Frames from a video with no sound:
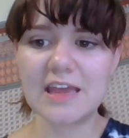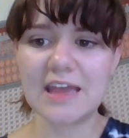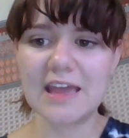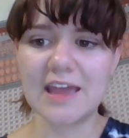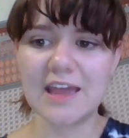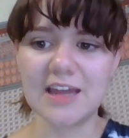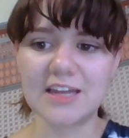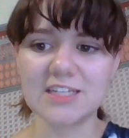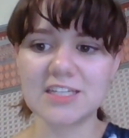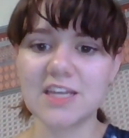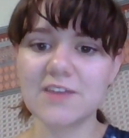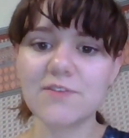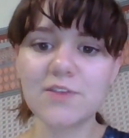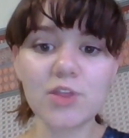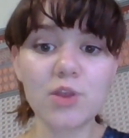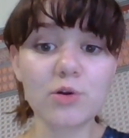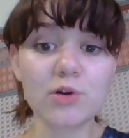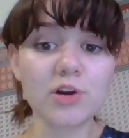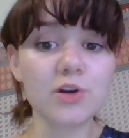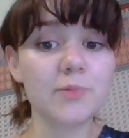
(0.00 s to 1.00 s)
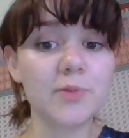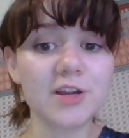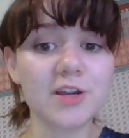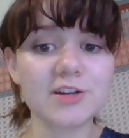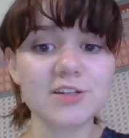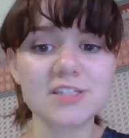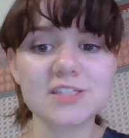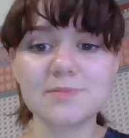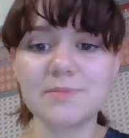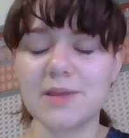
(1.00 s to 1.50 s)
and even though her
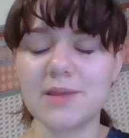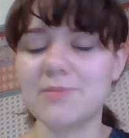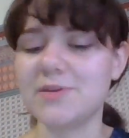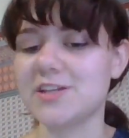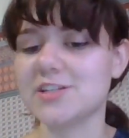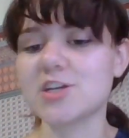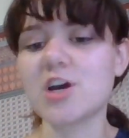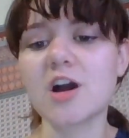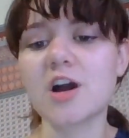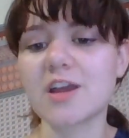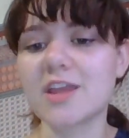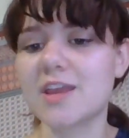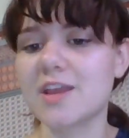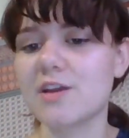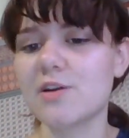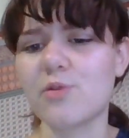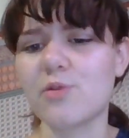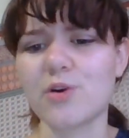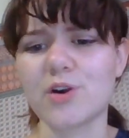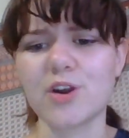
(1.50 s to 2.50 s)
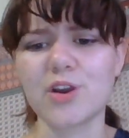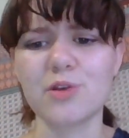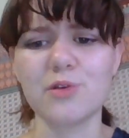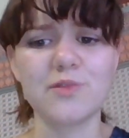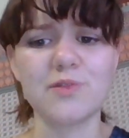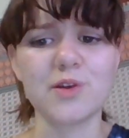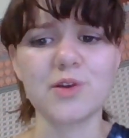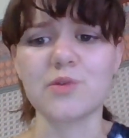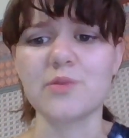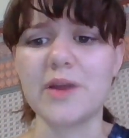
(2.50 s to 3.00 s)
peers may be talking or
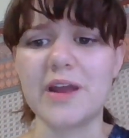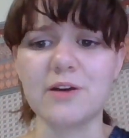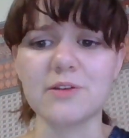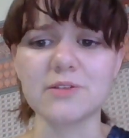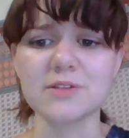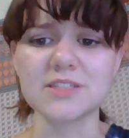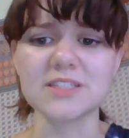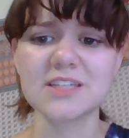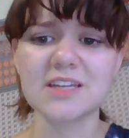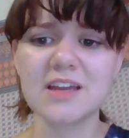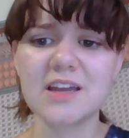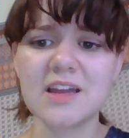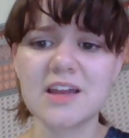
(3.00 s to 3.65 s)
goofing around,